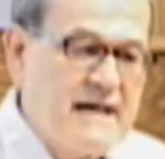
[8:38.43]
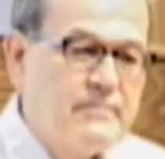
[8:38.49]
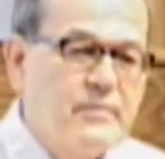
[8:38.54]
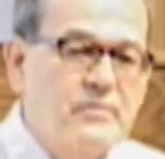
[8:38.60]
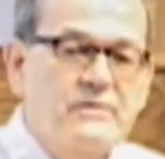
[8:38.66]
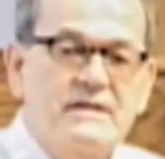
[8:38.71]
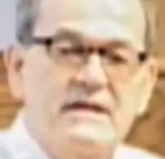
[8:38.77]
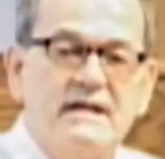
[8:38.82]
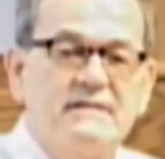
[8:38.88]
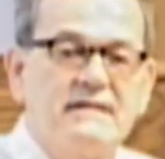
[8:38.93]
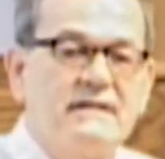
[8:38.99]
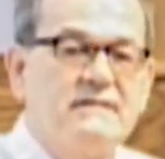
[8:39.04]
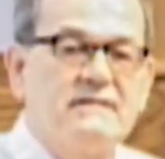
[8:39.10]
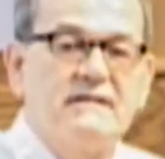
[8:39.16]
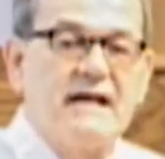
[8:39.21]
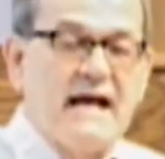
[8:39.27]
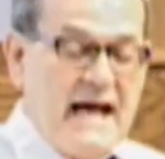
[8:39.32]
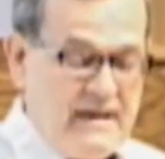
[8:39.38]

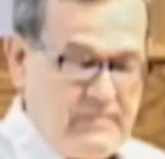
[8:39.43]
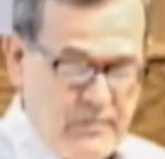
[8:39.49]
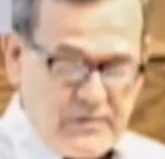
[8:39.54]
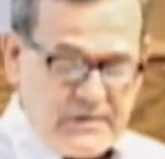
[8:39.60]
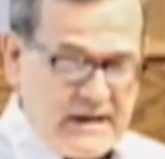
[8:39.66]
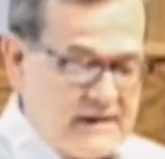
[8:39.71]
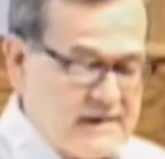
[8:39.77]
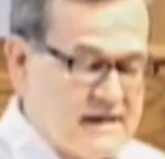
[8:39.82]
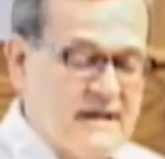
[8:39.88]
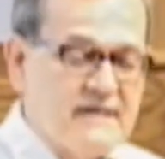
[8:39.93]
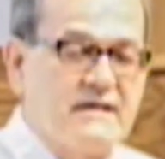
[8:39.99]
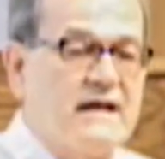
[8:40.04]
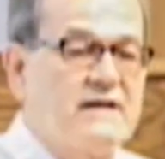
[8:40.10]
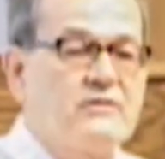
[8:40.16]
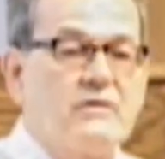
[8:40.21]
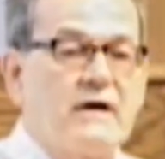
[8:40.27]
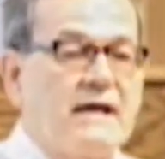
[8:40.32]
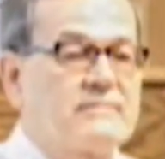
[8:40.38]
8%
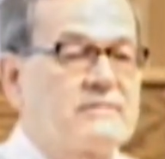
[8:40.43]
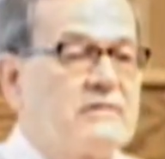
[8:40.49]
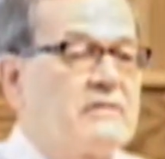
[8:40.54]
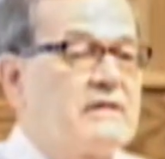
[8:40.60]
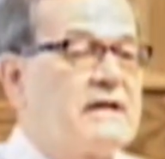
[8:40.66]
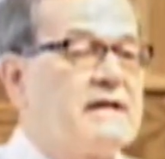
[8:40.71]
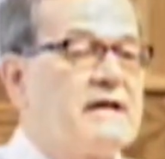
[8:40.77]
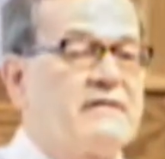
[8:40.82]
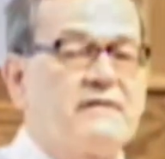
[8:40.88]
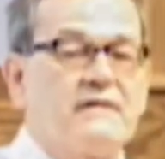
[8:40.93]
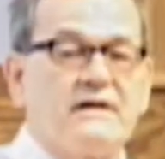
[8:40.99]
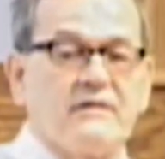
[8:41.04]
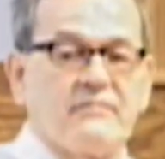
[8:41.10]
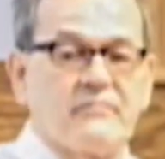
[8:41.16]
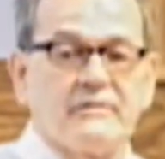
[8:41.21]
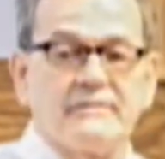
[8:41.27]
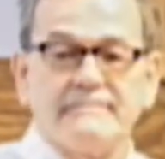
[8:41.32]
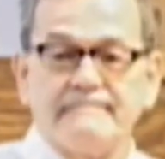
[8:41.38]
said they do absolutely
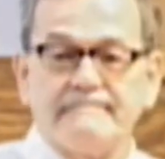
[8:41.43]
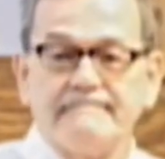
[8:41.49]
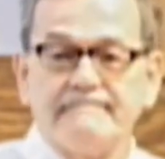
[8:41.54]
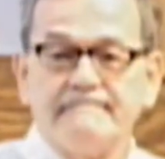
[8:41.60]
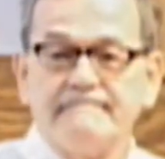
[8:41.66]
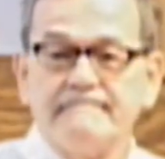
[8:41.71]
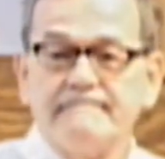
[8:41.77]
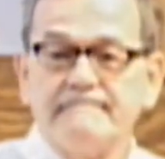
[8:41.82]
nothing different.